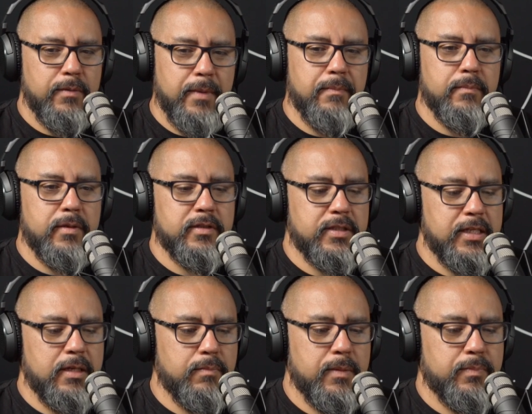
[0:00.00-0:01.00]
remember
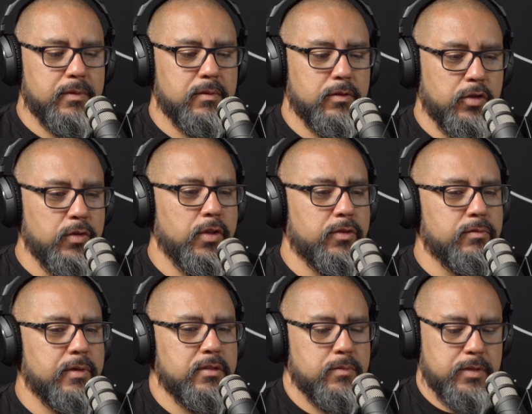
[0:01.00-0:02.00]
seeing people going through
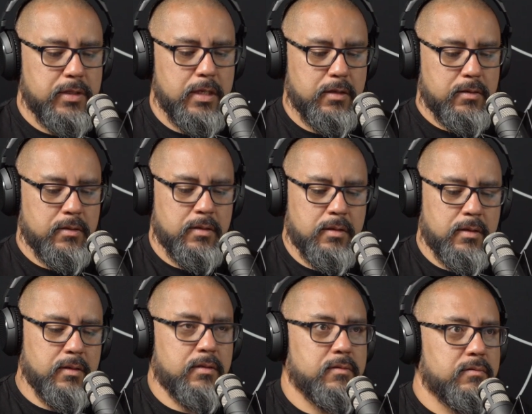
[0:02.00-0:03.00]
resumes like
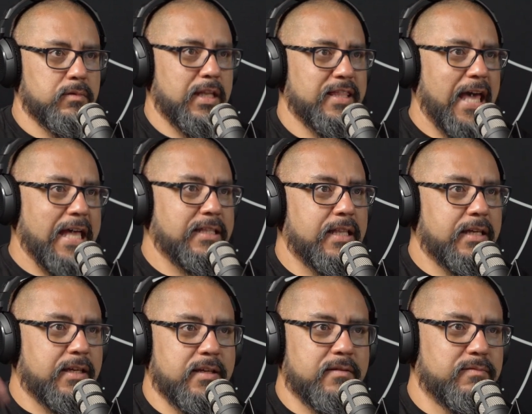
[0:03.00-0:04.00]
that,
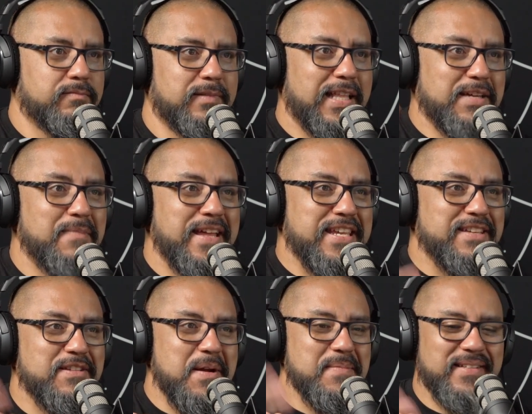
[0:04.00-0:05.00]
like money. You
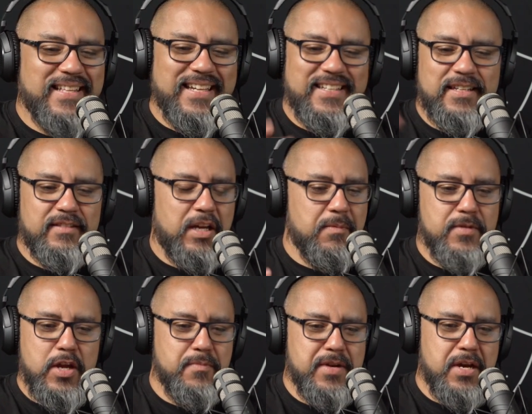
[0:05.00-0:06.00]
know what I mean? Like no,
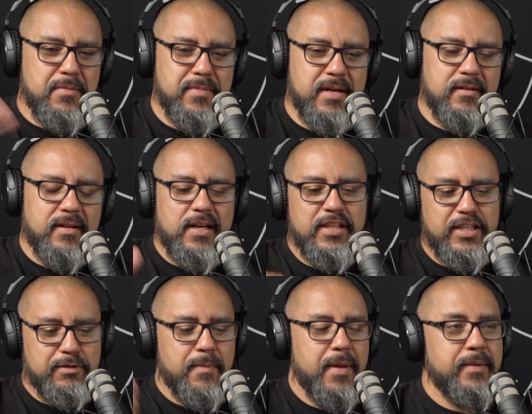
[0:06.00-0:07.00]
nope, nope, no. Oh,
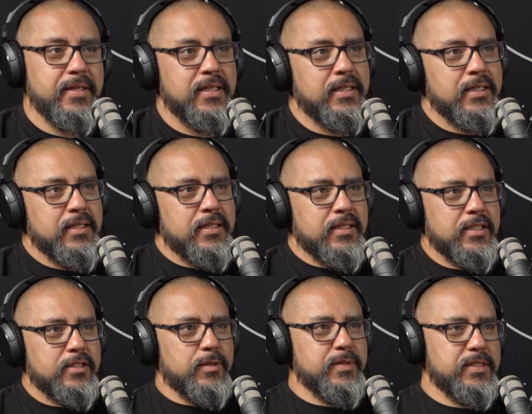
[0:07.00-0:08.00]
this one maybe.
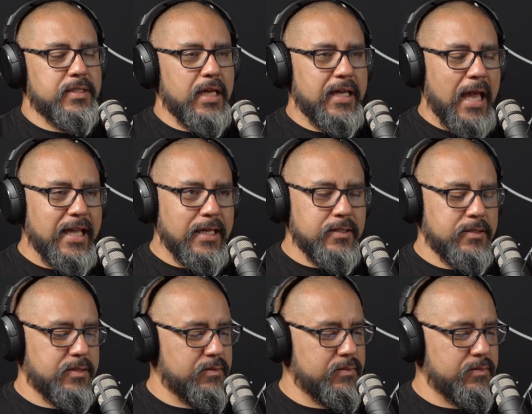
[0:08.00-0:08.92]
So it's I guess